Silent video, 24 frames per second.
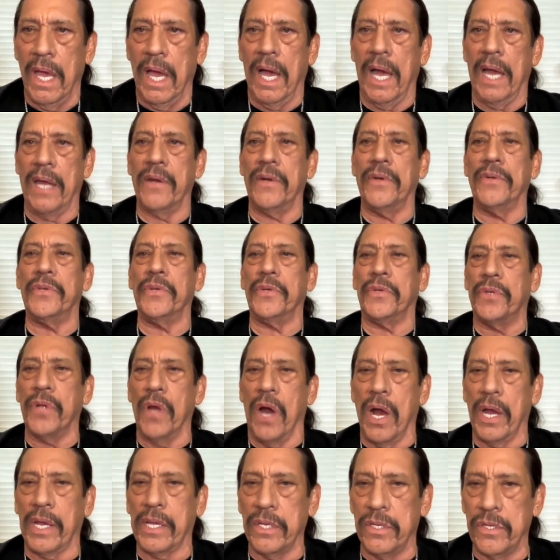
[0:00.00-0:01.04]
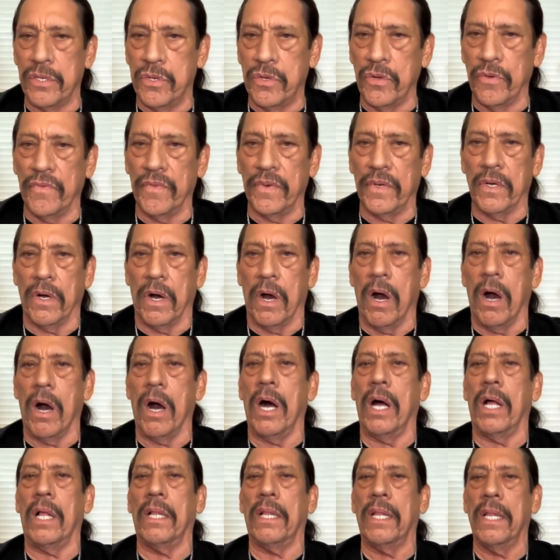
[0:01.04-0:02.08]
I heard you talk in Juvenile
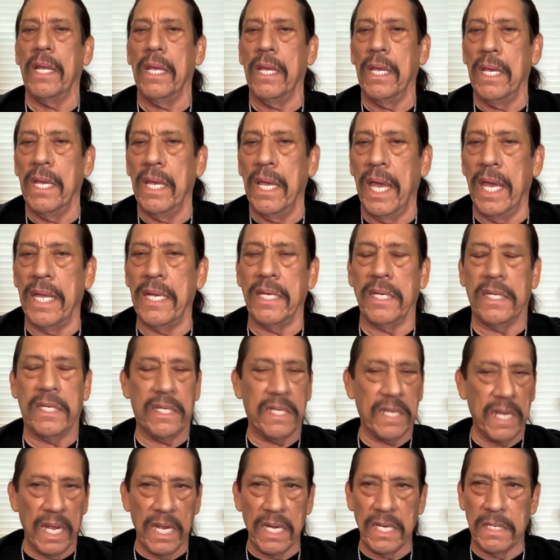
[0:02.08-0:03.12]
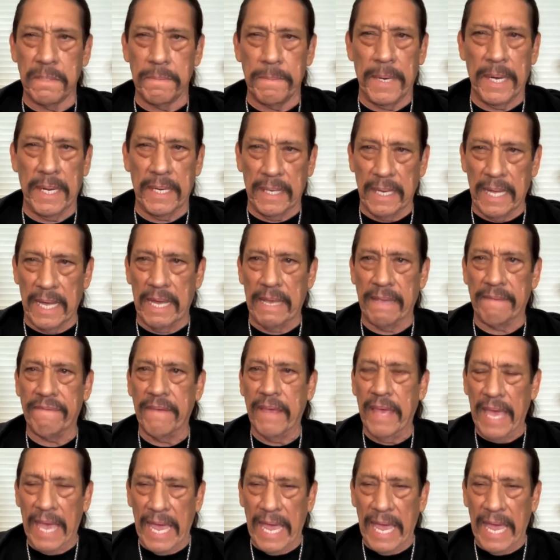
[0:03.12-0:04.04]
Hall and it changed my life.